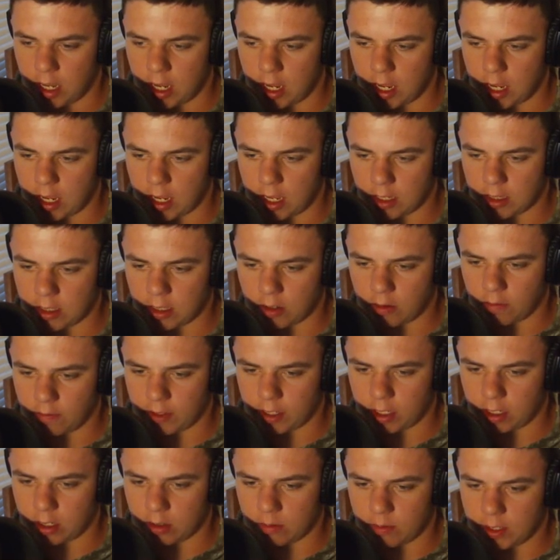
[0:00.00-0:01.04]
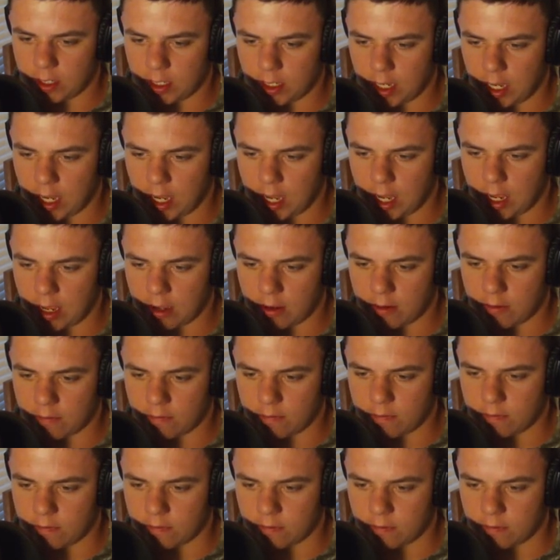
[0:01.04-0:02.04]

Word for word: and then over here we have